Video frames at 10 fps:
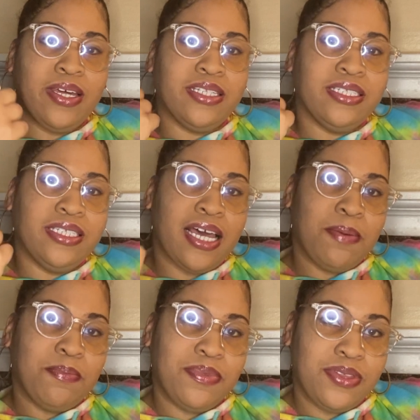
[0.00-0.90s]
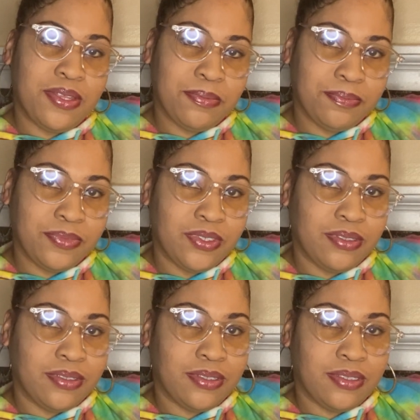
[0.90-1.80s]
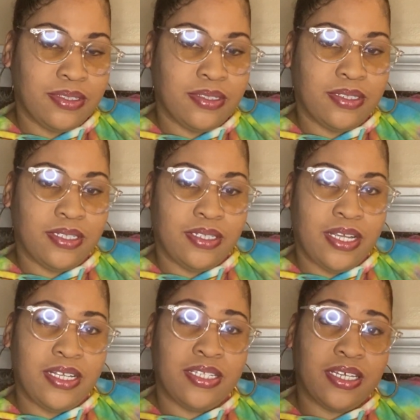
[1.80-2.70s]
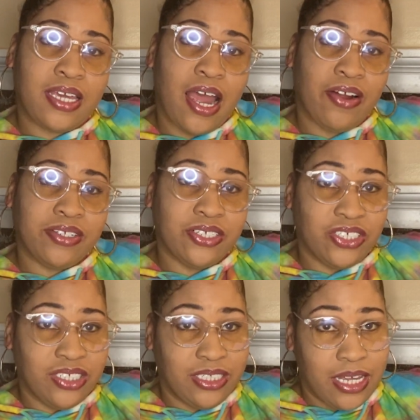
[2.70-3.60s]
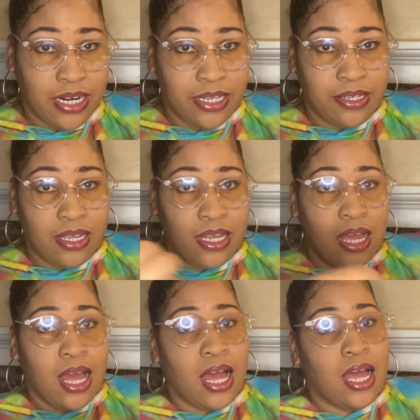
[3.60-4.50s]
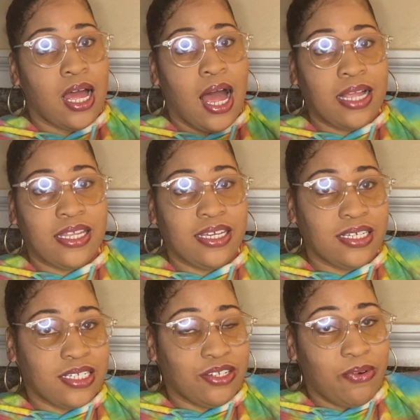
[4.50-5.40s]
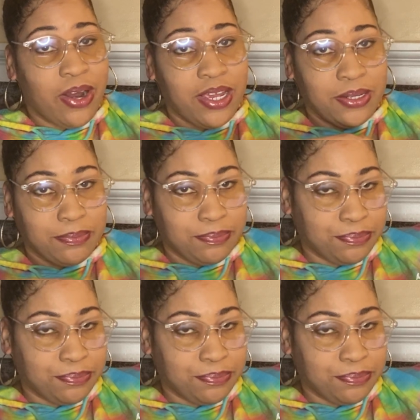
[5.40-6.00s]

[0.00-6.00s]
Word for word: in depth into character she's getting. I think it's great.